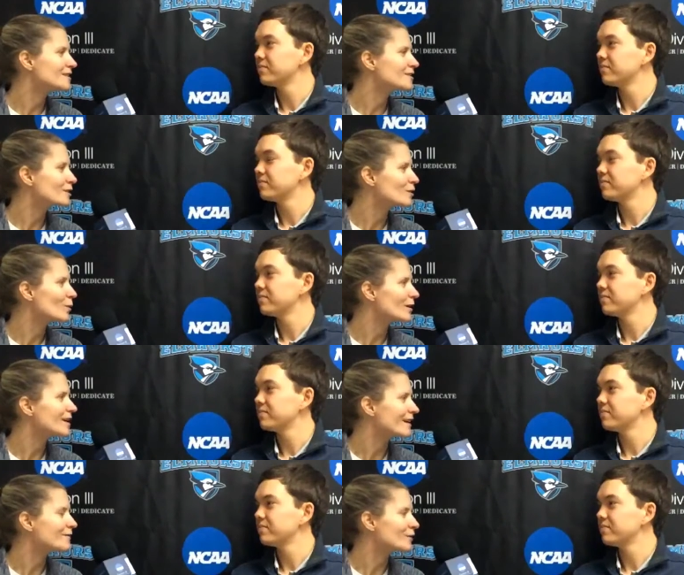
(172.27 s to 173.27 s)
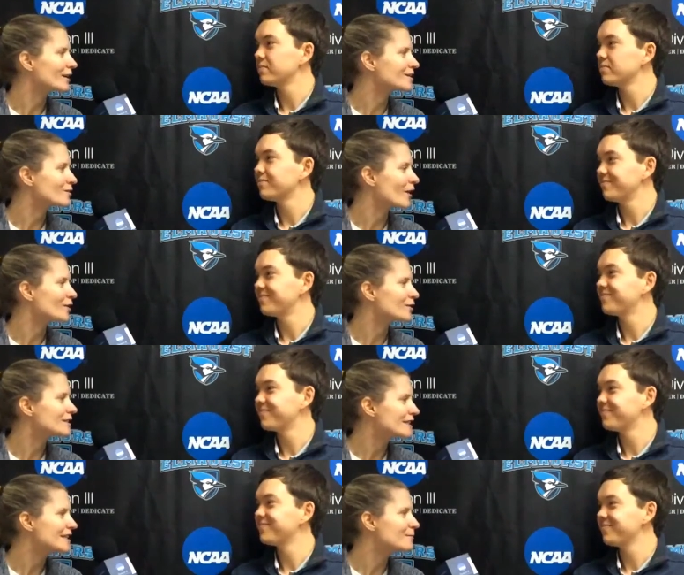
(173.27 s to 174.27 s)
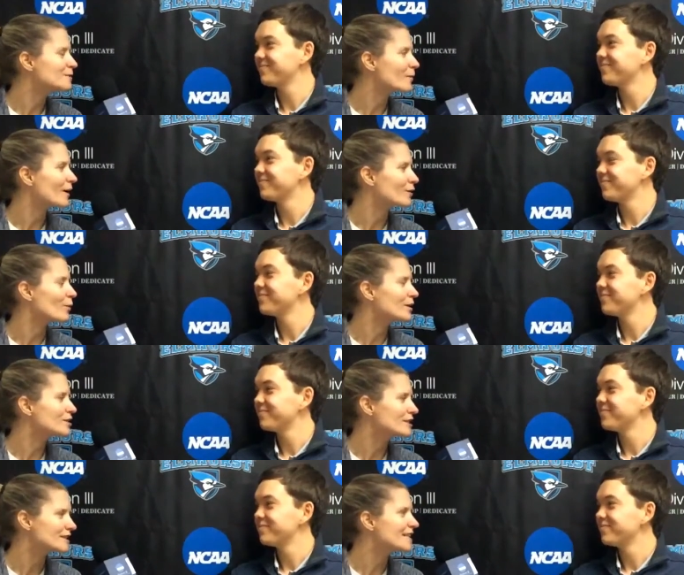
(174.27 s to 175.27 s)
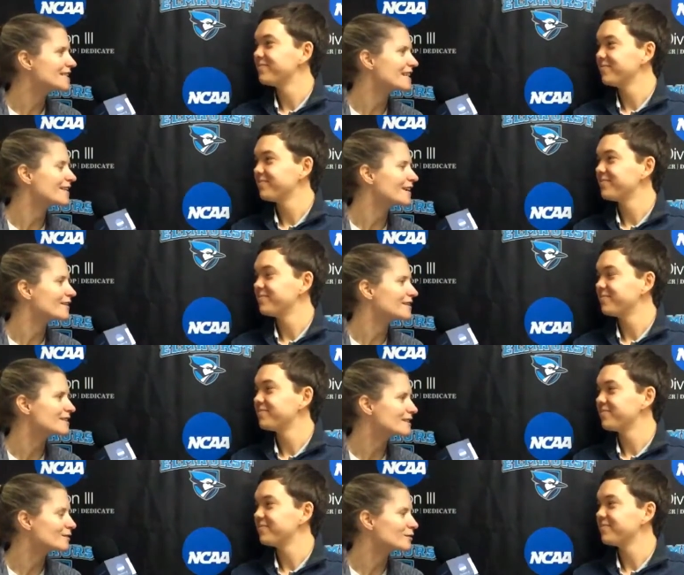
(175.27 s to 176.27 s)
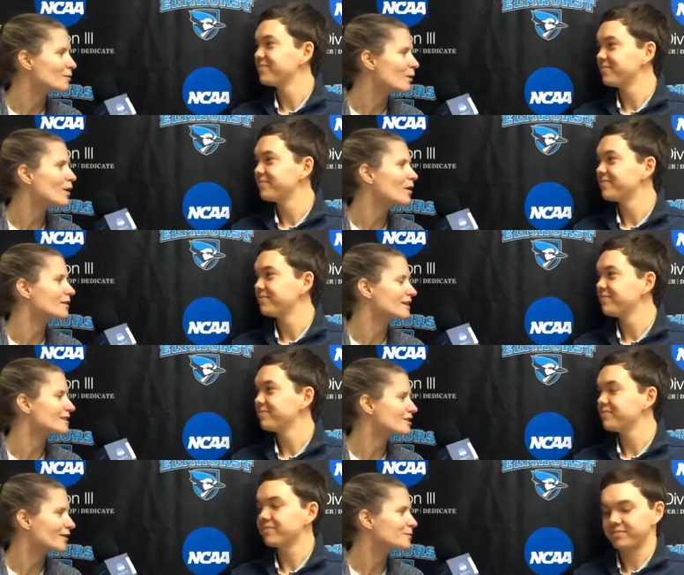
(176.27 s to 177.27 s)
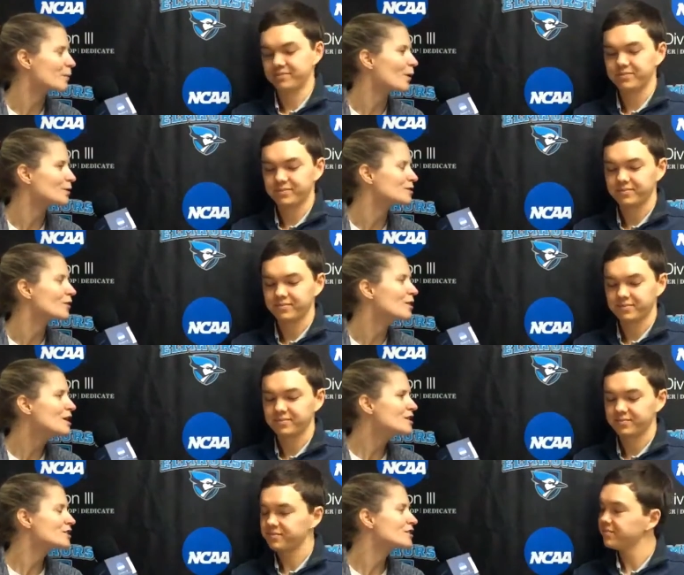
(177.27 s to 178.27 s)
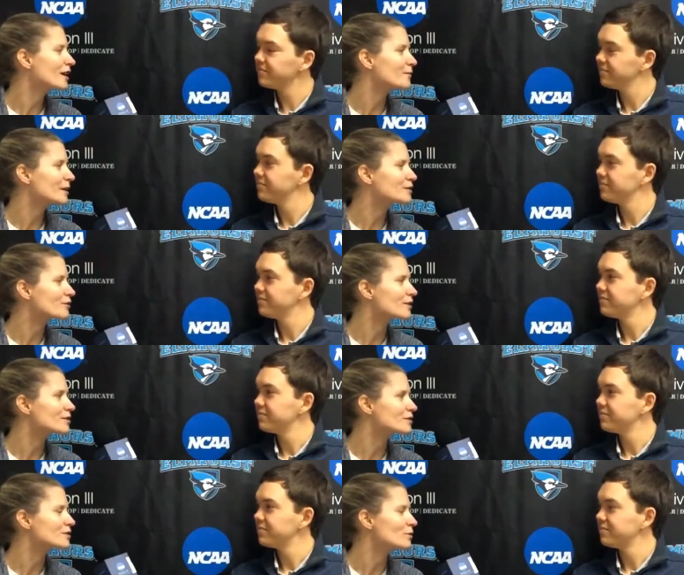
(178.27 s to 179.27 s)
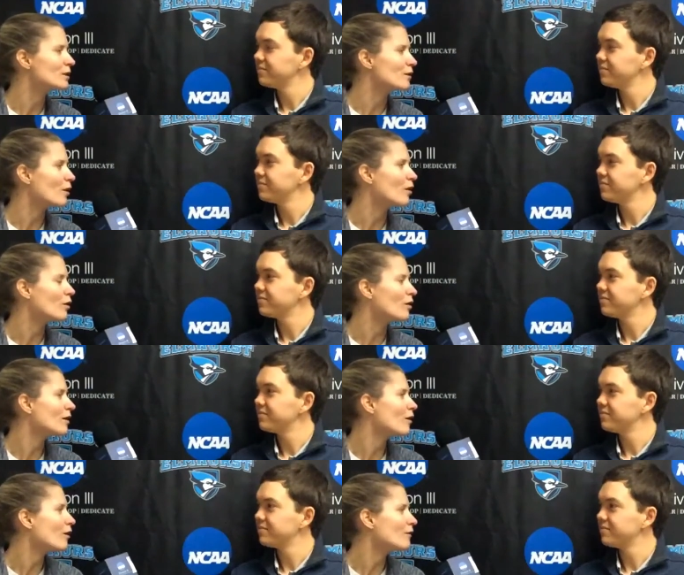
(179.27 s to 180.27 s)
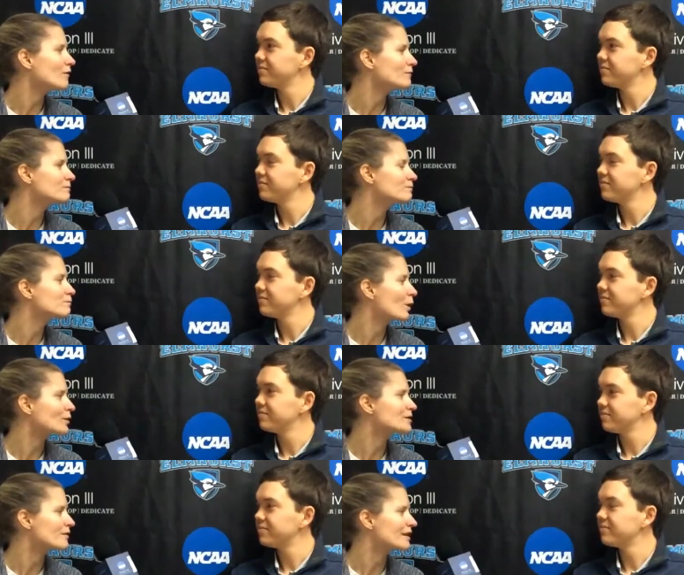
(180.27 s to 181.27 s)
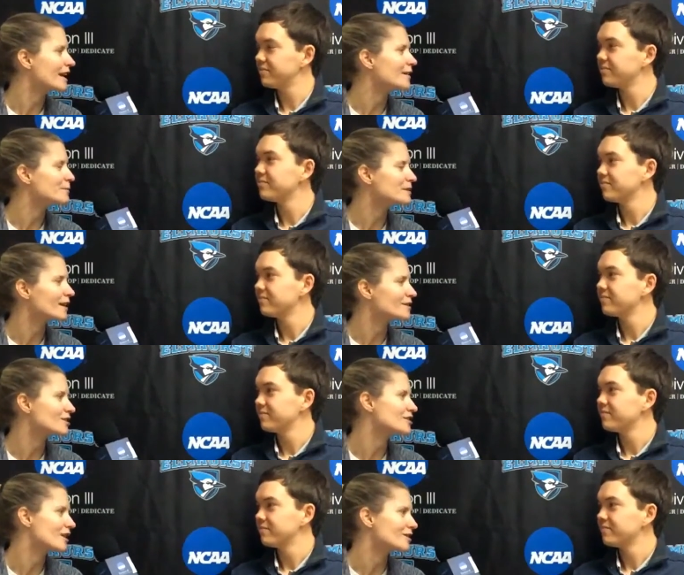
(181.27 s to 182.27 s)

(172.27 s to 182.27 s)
Speaker 1: just annoying, I feel like, to other teams by the way she sneaks in there and steals the ball and gets jumped ball. So she's got to make sure that she's doing all all parts of the game besides just